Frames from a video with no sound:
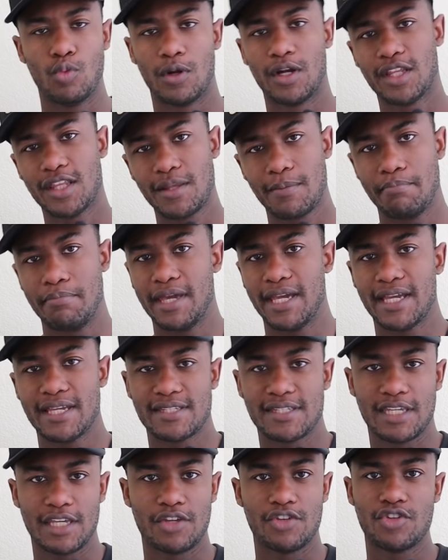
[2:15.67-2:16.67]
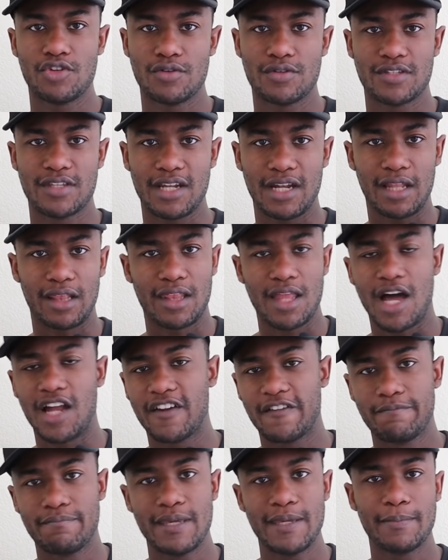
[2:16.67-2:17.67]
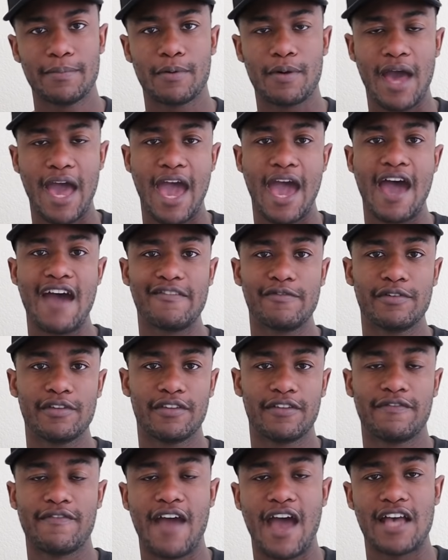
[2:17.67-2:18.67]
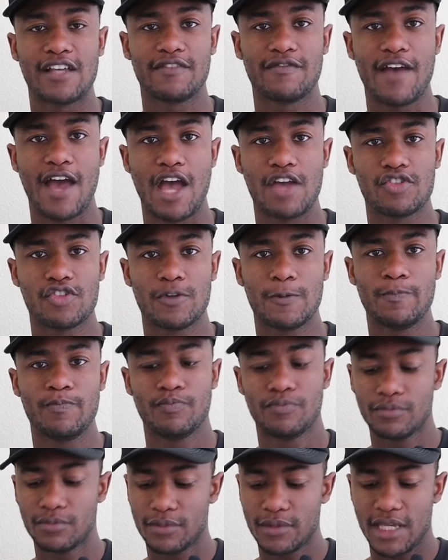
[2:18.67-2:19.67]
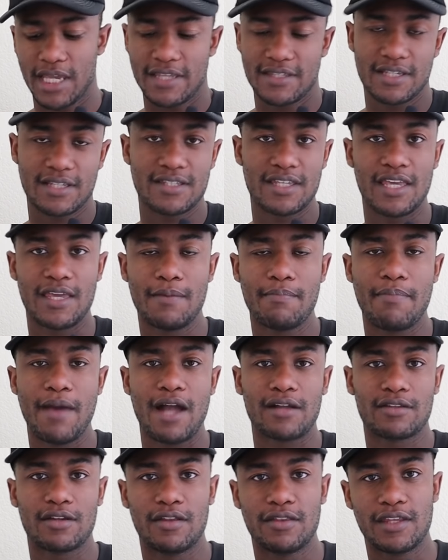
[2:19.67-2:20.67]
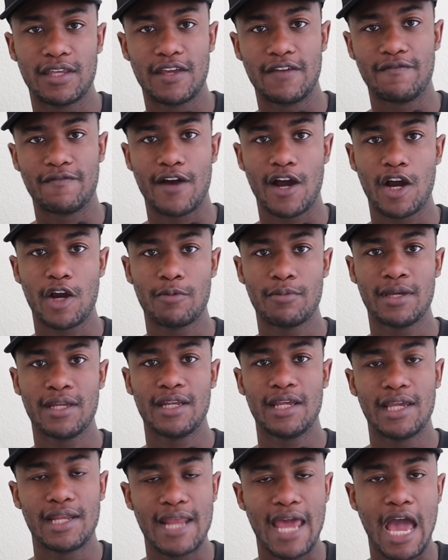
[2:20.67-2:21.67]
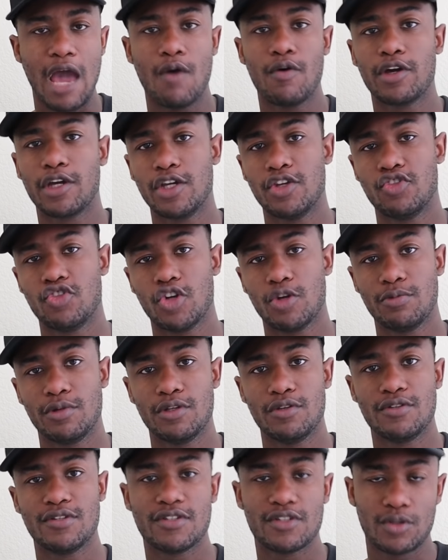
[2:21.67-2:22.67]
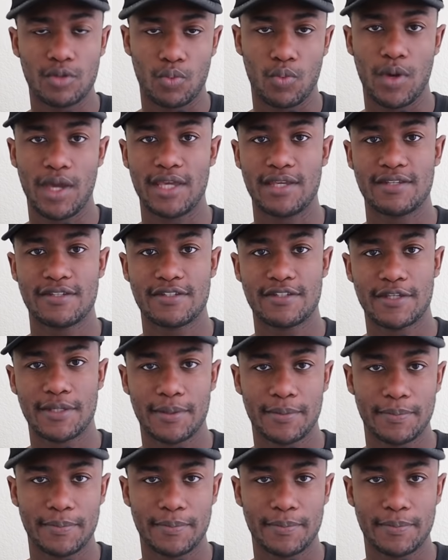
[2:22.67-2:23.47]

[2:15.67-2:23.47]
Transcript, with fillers: One of the biggest issues that a lot of people have with fast fashion is its impact on the environment and how it contributes to waste.